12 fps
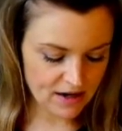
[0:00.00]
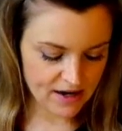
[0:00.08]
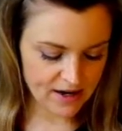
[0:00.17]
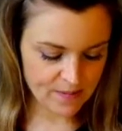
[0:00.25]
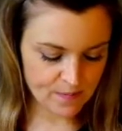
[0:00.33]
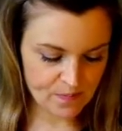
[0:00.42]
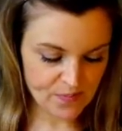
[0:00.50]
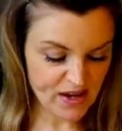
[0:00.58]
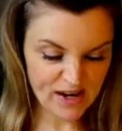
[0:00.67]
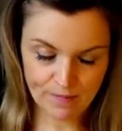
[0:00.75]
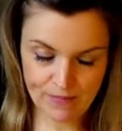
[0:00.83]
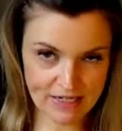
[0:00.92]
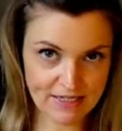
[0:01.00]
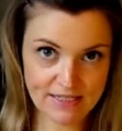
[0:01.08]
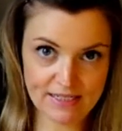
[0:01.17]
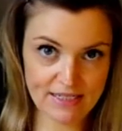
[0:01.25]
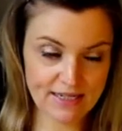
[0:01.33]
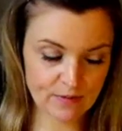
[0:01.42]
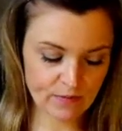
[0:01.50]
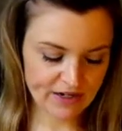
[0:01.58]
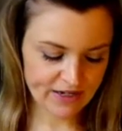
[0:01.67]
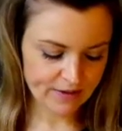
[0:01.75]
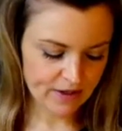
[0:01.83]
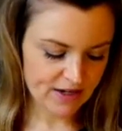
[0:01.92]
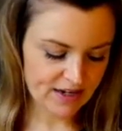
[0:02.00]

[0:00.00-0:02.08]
and managed it that way.